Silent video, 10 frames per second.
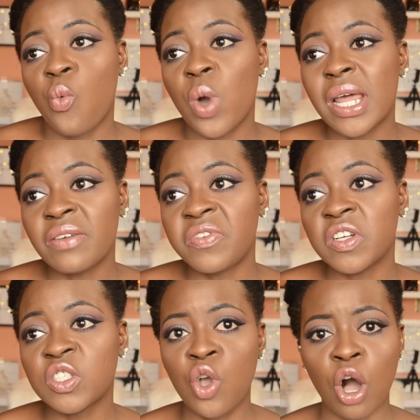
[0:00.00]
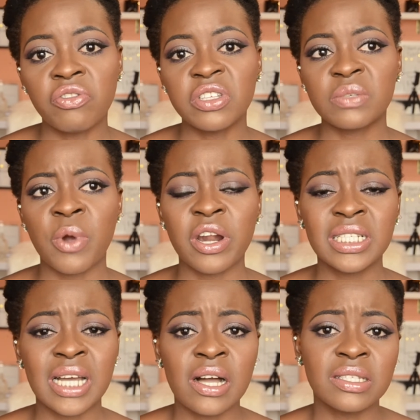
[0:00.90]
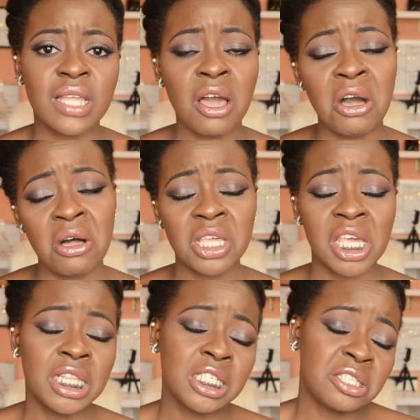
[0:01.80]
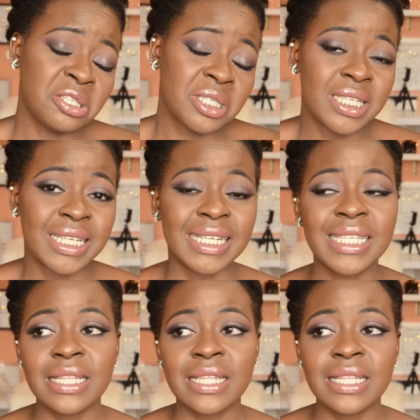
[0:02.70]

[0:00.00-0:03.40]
When I first got this product, I was like, oh, okay, this looks nice.